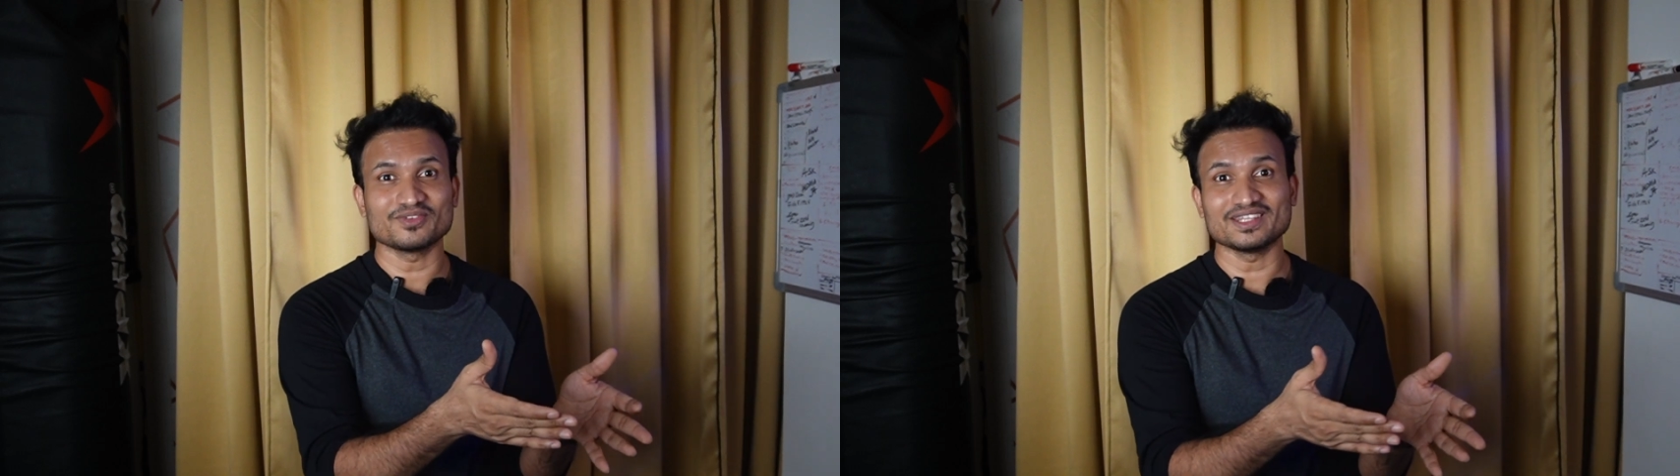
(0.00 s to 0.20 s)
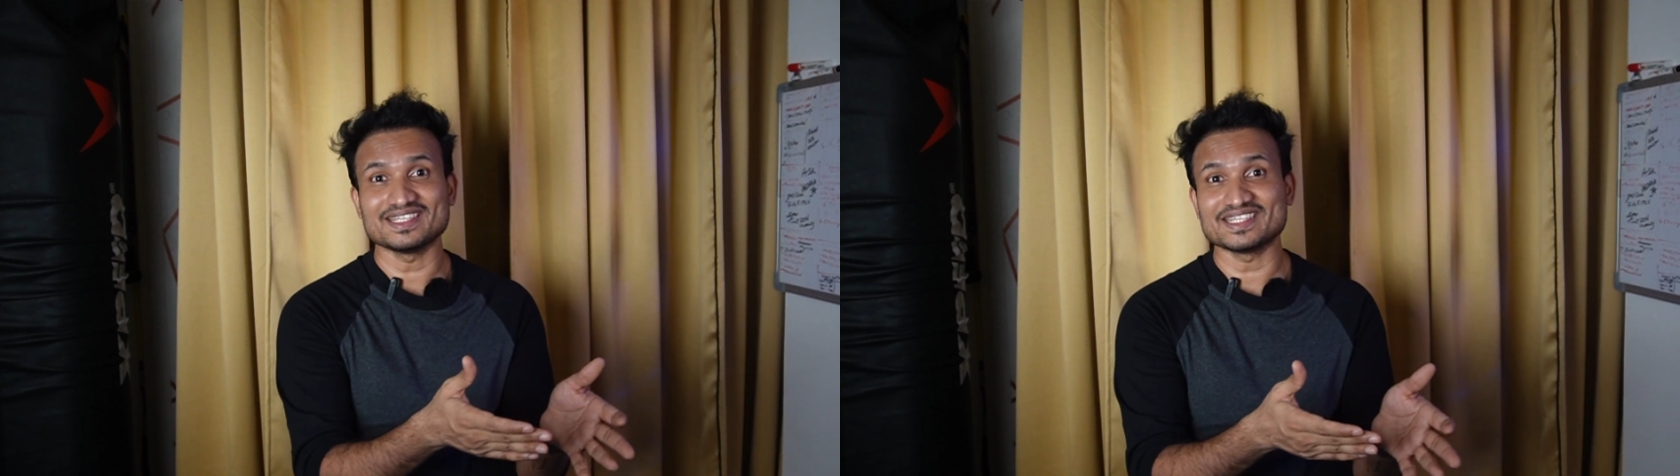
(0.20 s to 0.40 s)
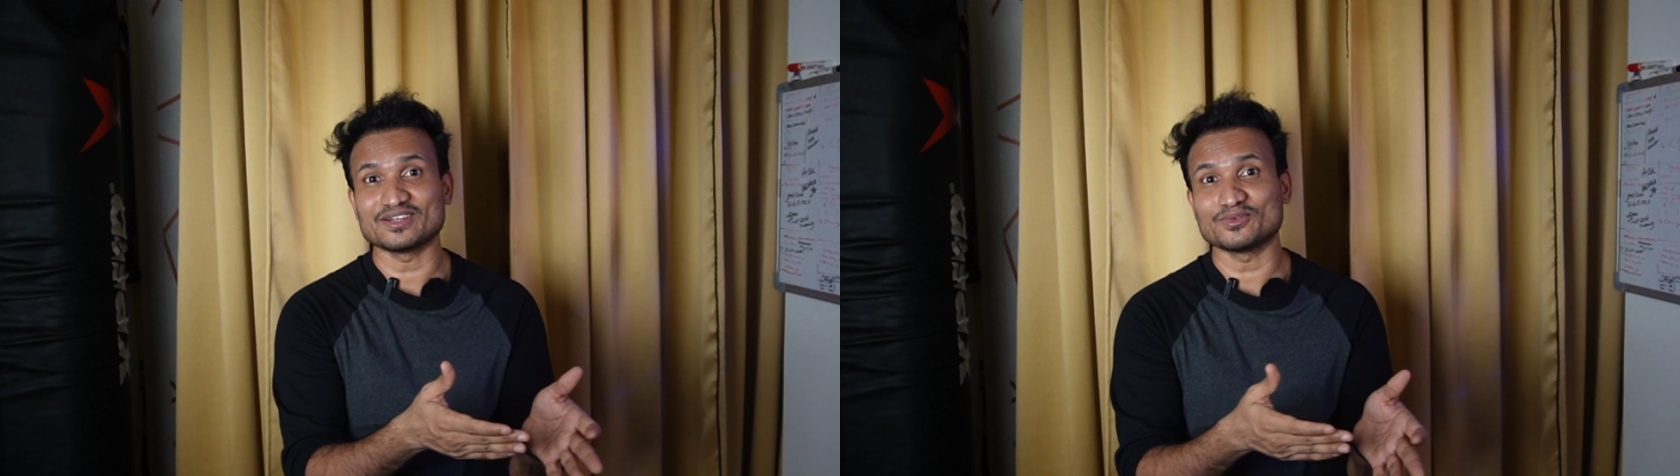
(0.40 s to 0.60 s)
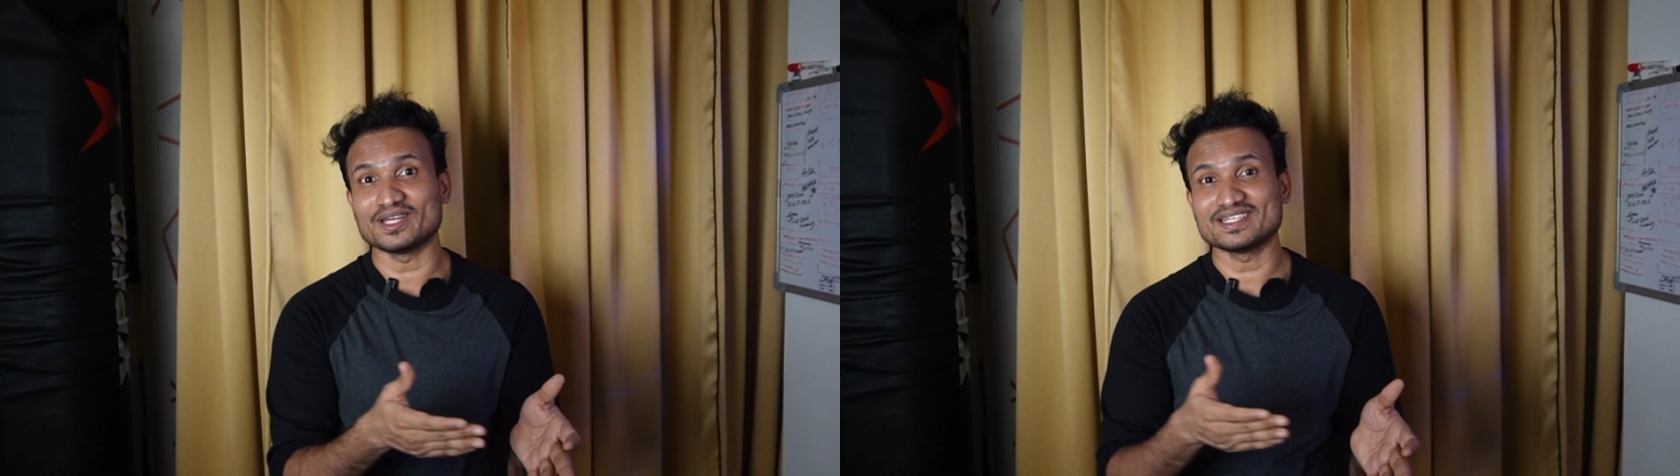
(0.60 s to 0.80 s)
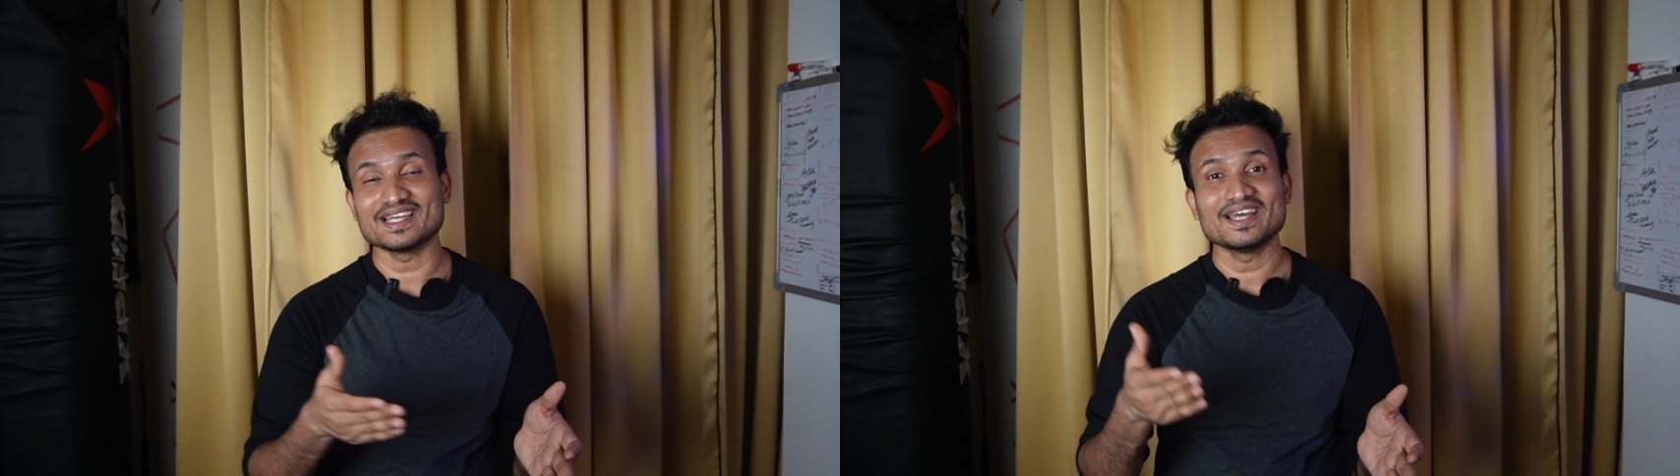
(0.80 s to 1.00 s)
where they
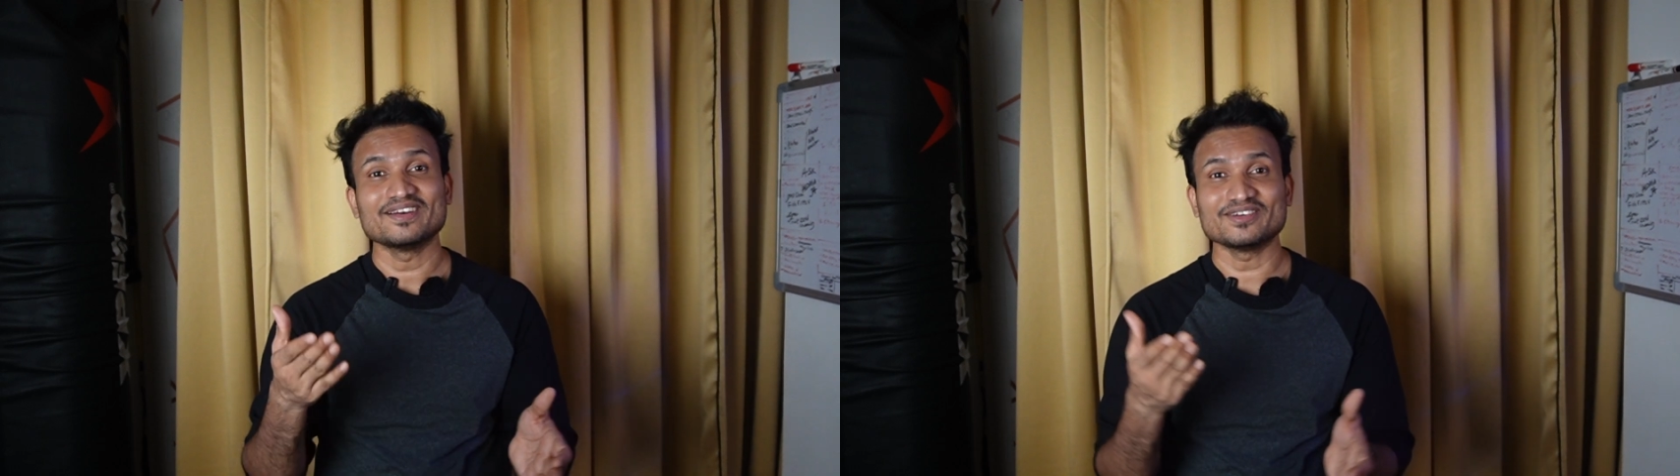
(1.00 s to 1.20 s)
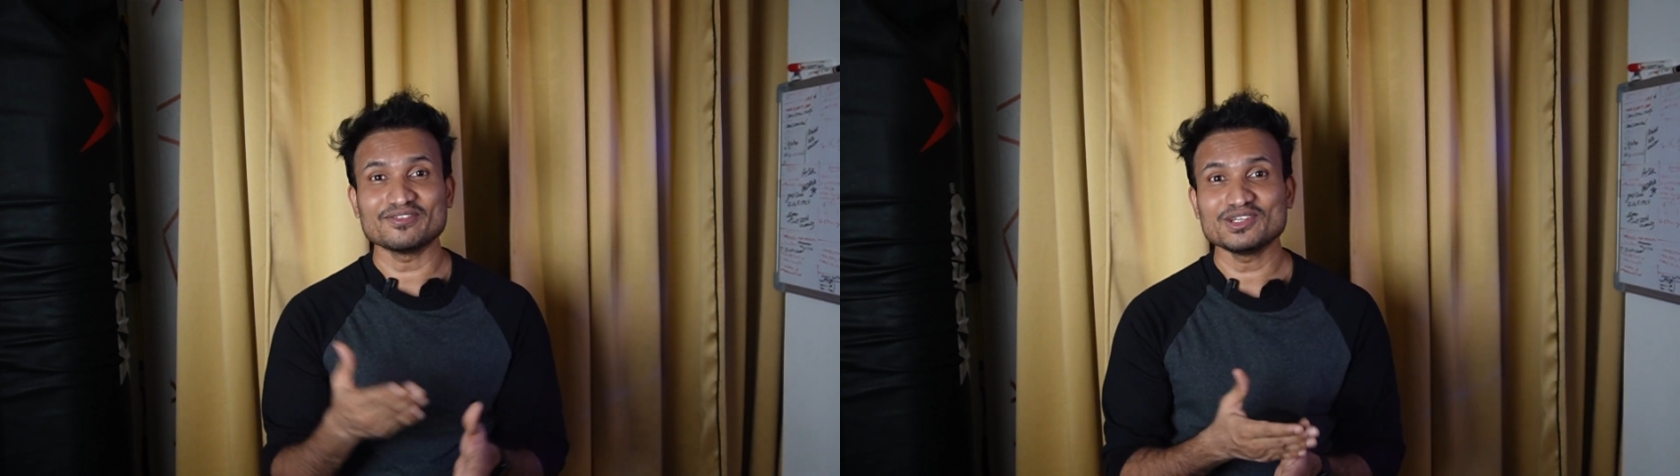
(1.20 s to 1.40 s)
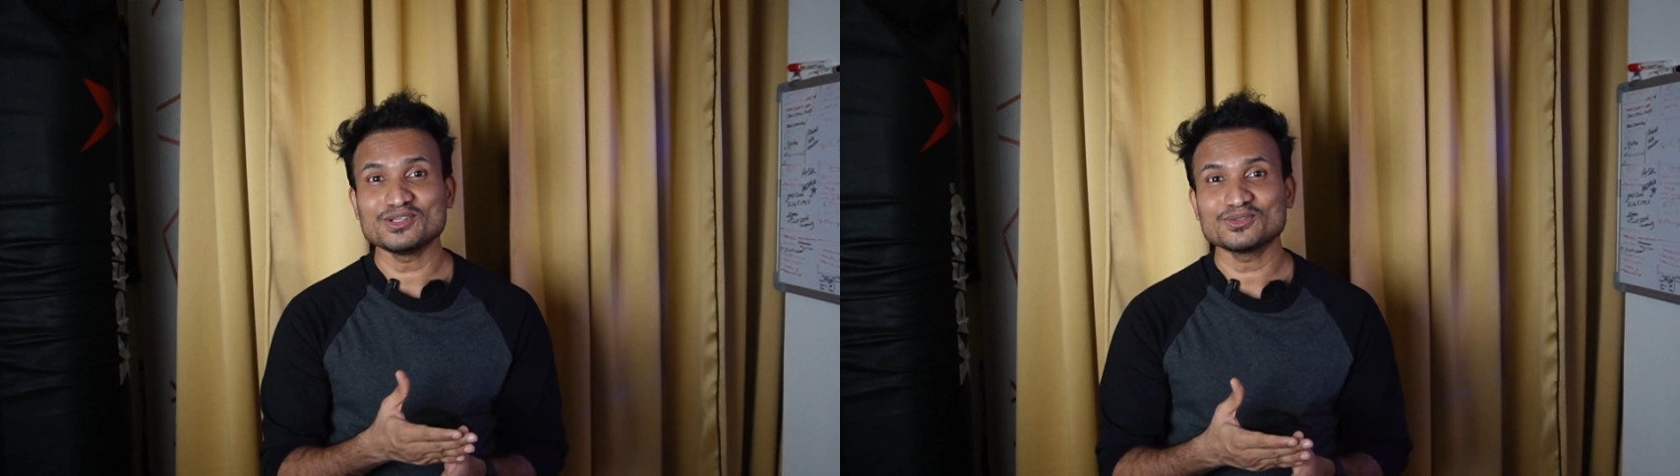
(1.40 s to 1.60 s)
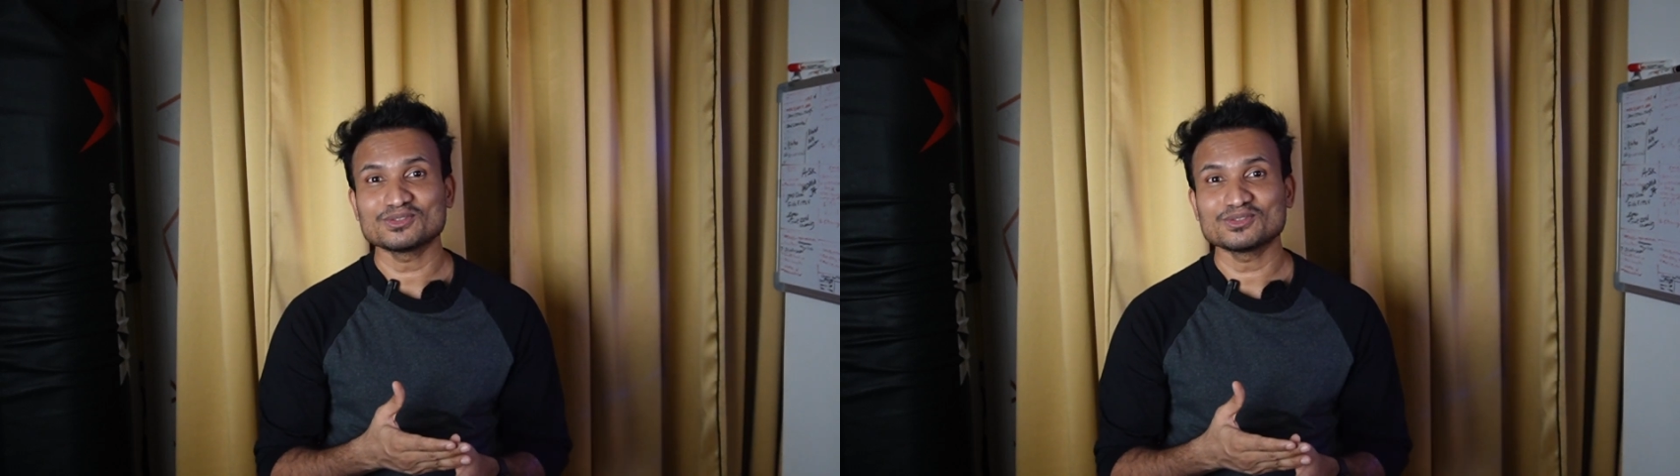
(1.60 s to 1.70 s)
generate revenue